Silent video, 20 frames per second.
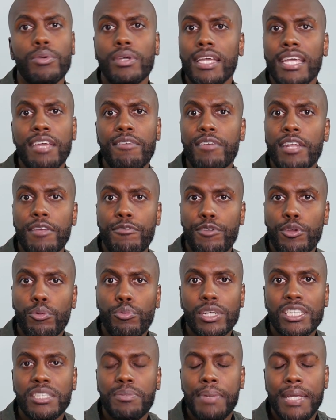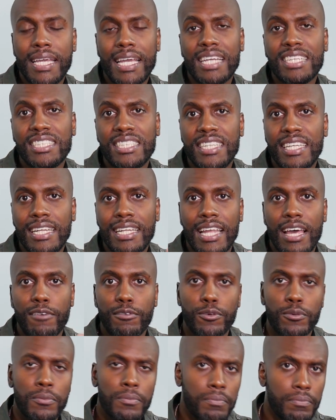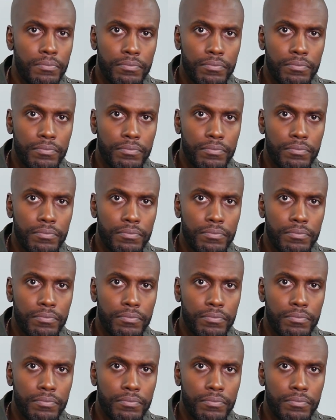even if you reach phd level